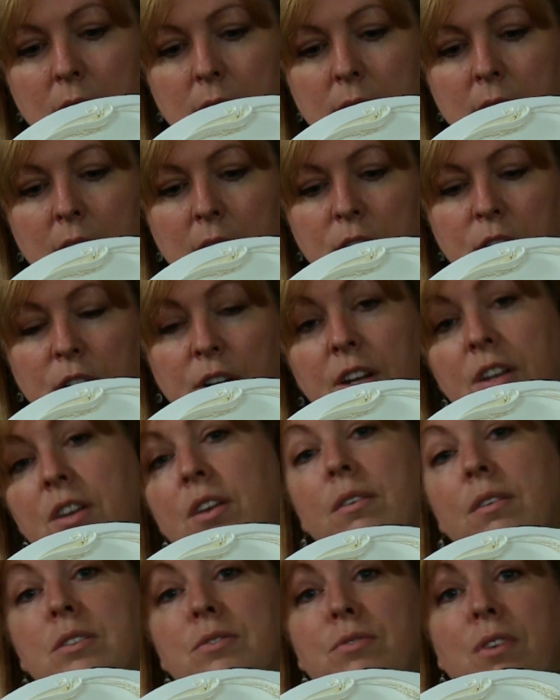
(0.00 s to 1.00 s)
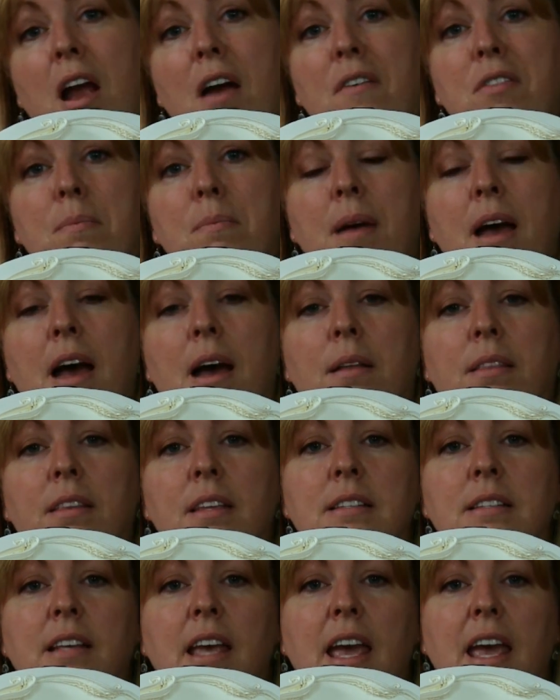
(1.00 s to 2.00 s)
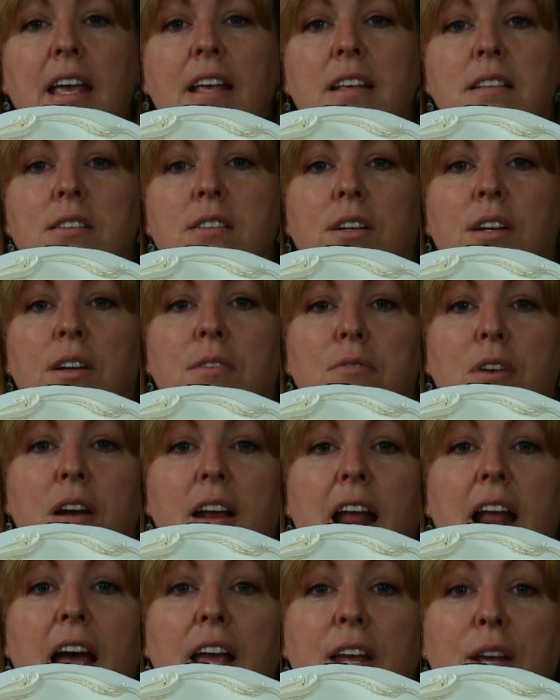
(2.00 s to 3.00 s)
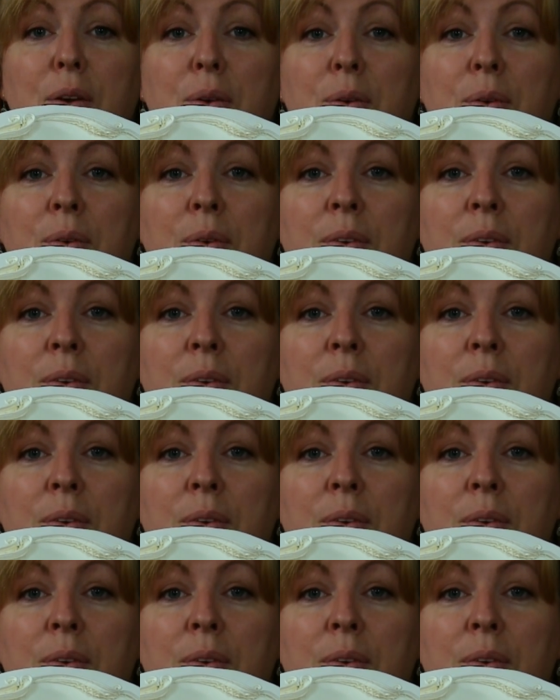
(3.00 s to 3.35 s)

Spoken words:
Now you're going to notice right off the bat, this cake is looking right at you.